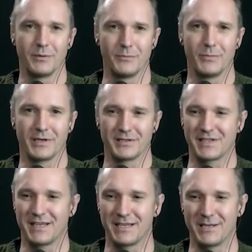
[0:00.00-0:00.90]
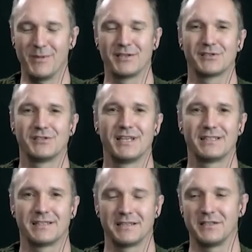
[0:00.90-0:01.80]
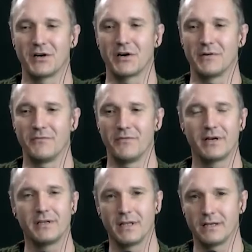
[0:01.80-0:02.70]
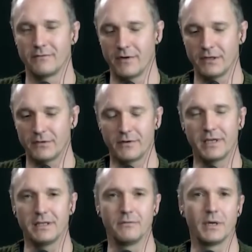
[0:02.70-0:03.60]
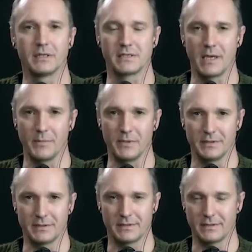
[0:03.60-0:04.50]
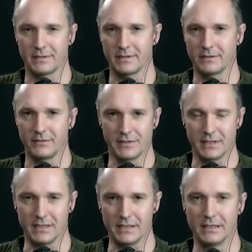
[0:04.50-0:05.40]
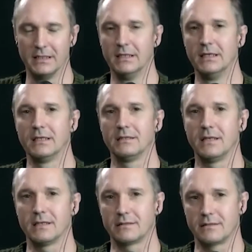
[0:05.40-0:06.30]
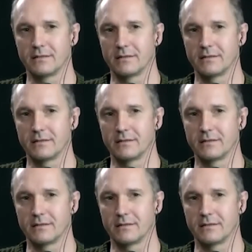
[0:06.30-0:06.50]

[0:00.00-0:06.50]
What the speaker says: because he mentioned that there are very great events happened recently that